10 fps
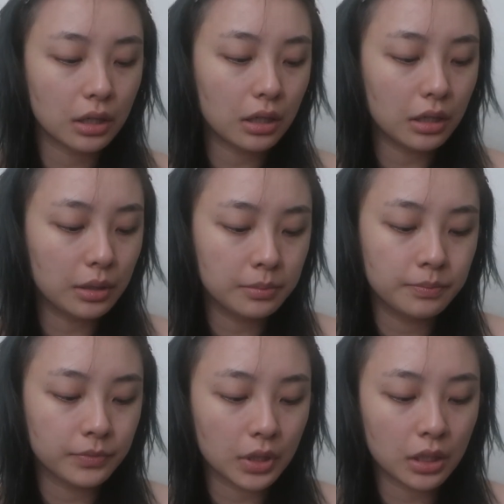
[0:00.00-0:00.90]

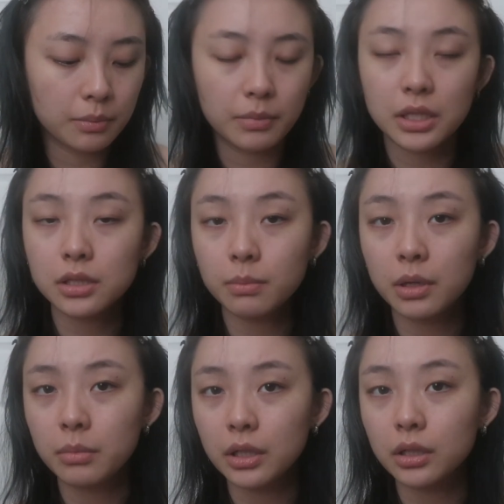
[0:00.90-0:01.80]
and it makes
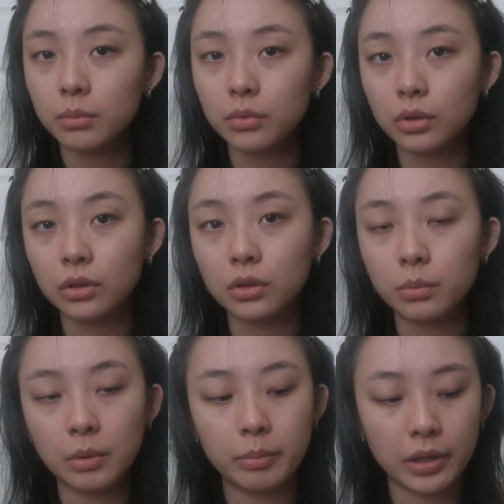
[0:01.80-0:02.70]
my makeup look a
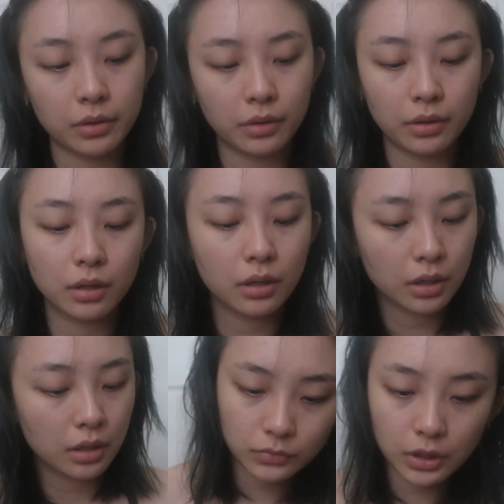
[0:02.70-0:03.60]
little bit better.
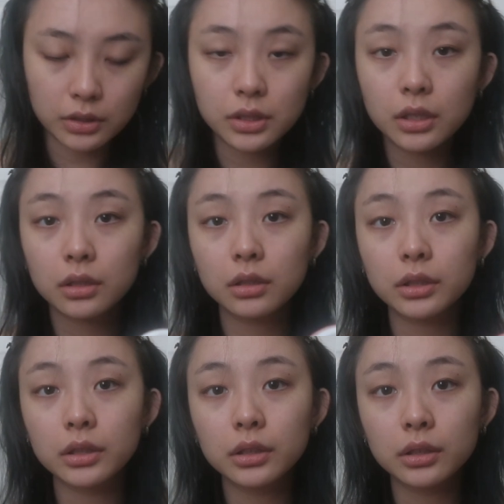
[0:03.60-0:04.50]
And it's like a
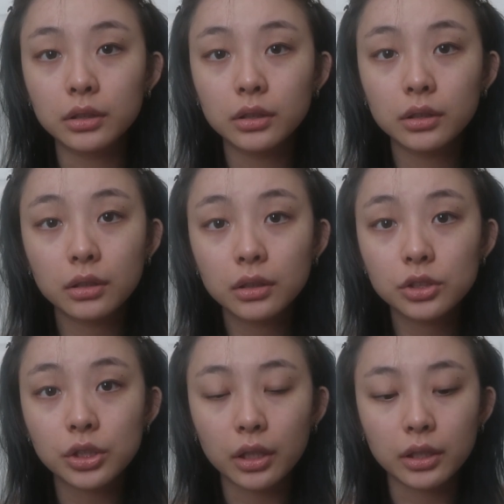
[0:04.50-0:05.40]
clear
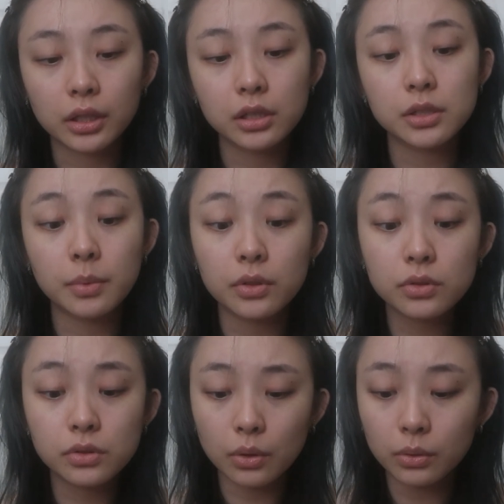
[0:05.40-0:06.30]
jelly and it
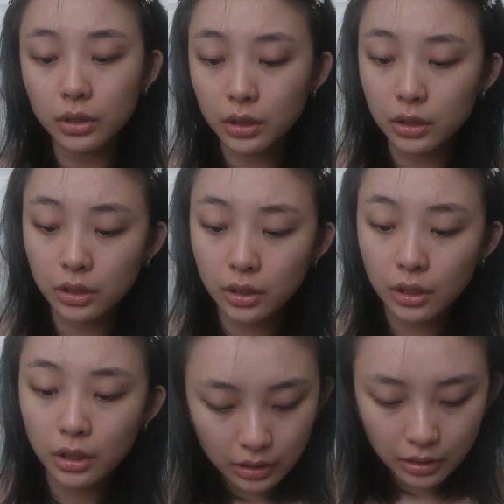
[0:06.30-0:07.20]
smells so good.
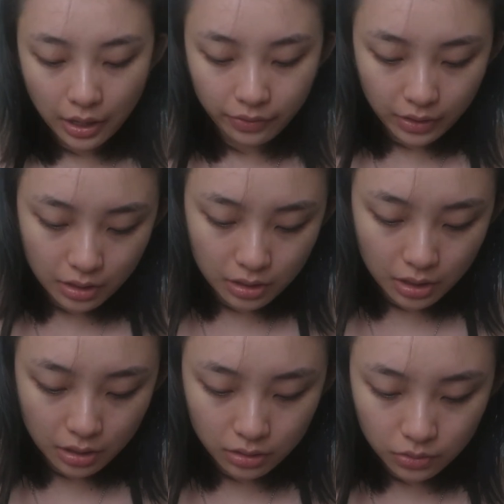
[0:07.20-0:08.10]
And then
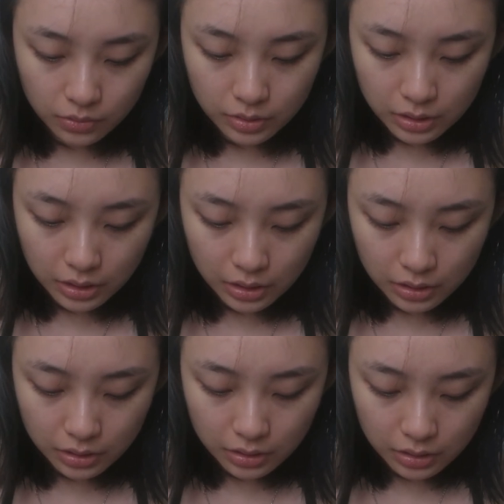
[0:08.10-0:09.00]
I use
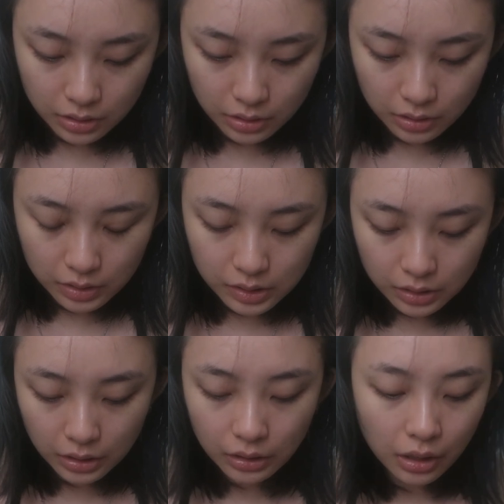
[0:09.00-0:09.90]
this
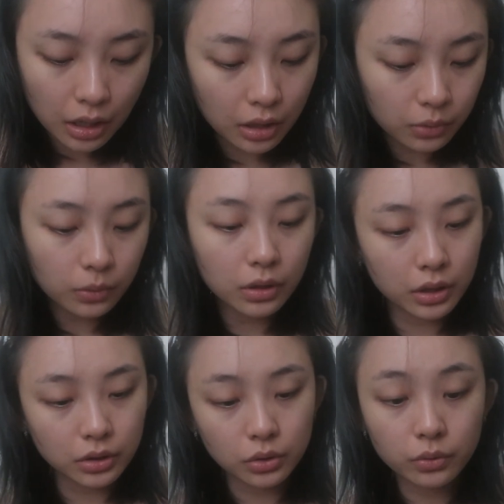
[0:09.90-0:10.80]
Skin
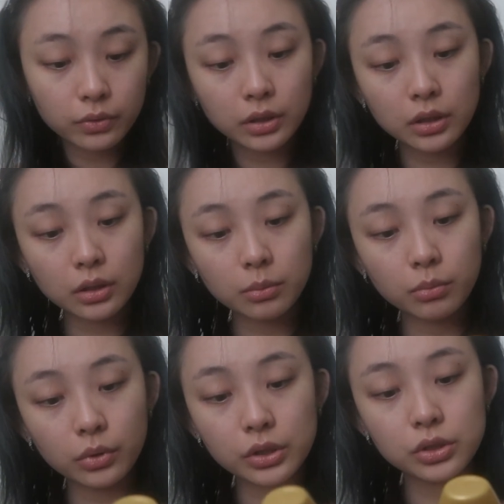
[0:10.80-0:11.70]
Aqua UV
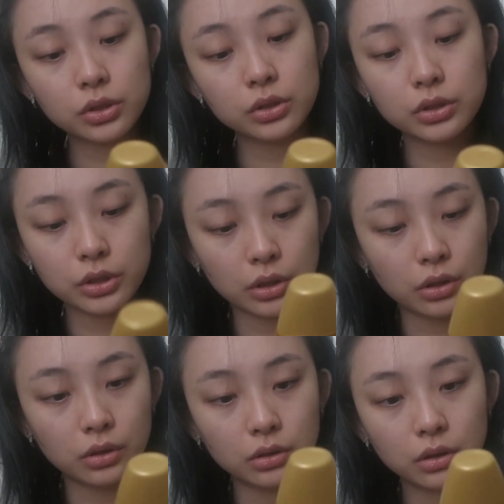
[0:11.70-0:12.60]
Moisture
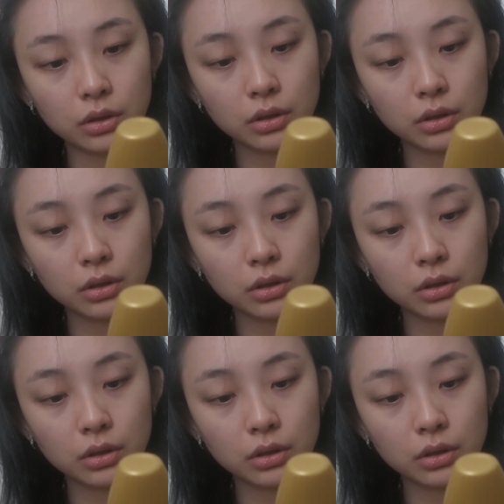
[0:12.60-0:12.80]
Gel